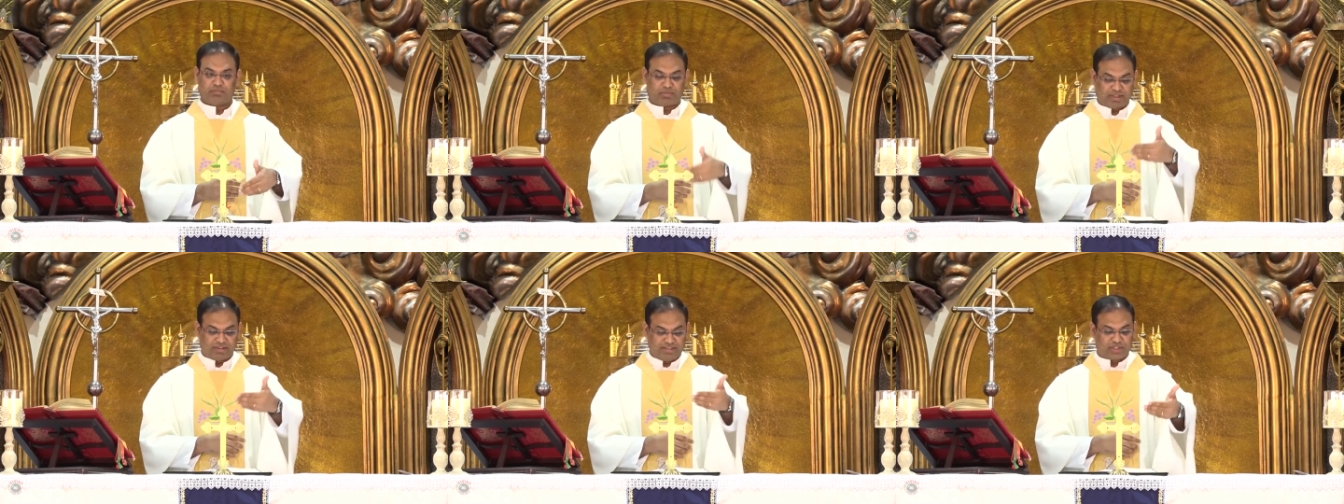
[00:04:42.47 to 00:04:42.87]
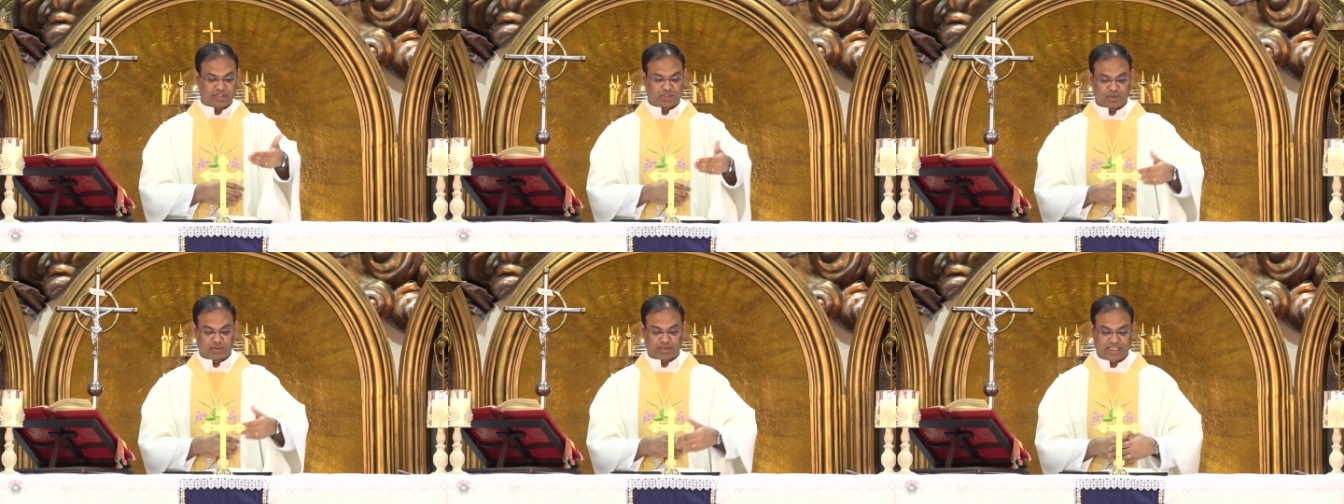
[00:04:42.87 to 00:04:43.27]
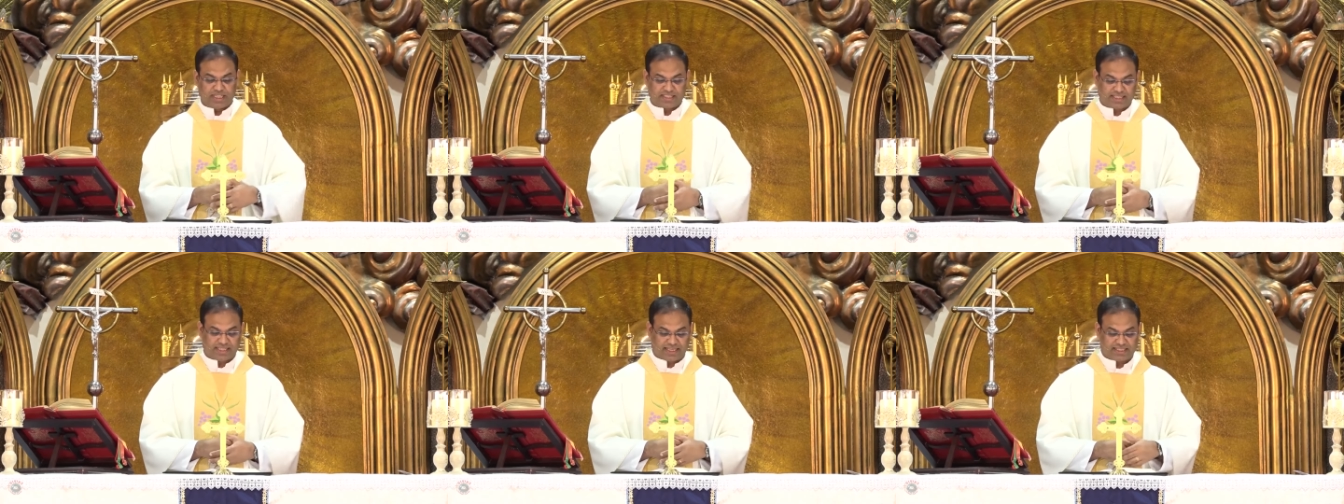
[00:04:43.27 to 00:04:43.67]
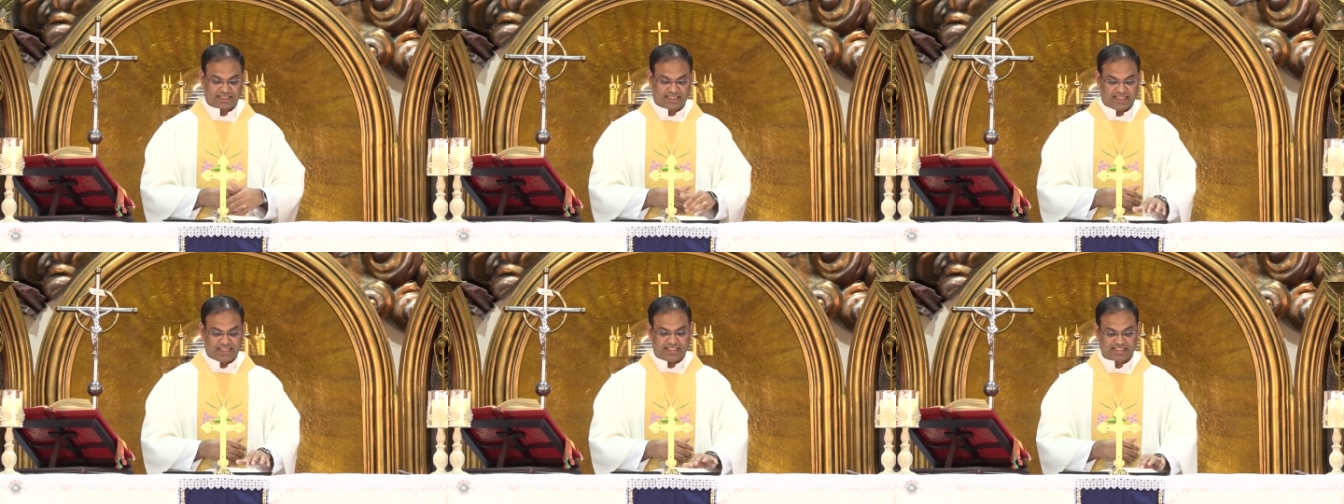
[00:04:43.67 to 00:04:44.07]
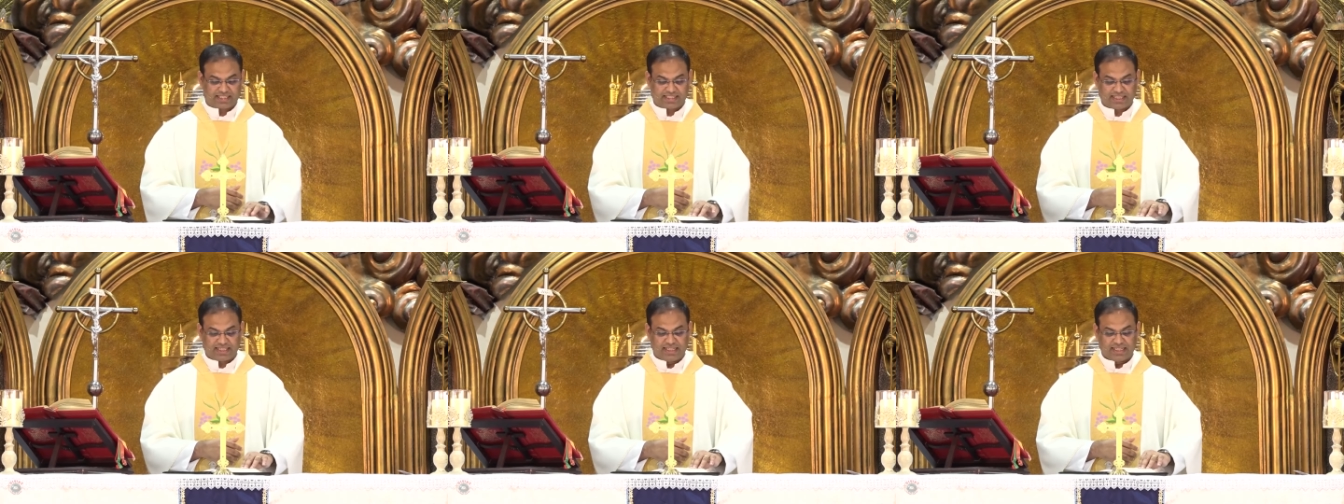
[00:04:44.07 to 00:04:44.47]
the previous story is that
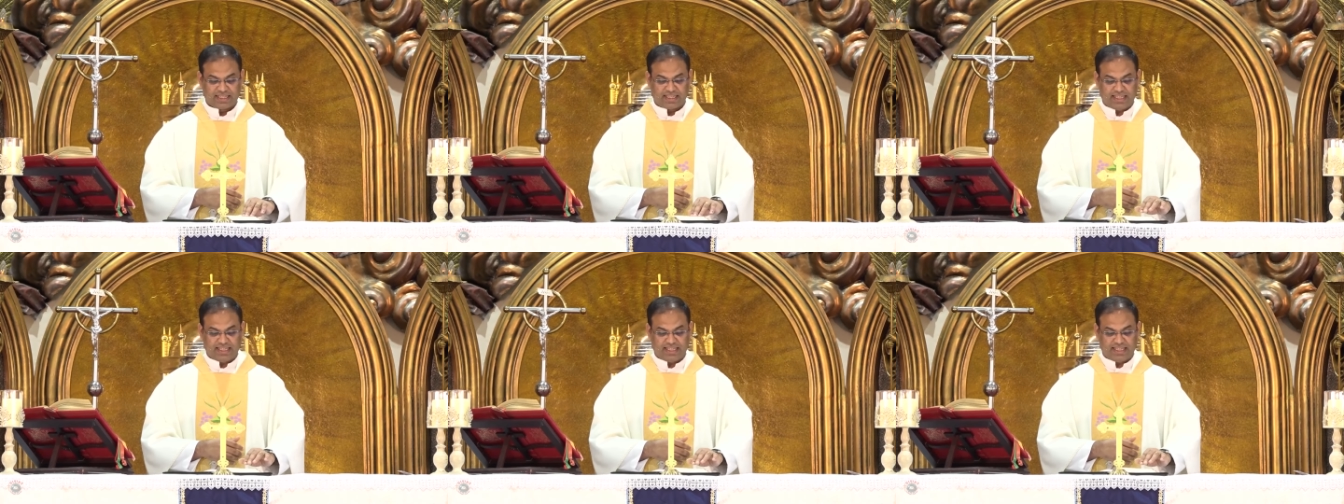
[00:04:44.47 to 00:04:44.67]
he's,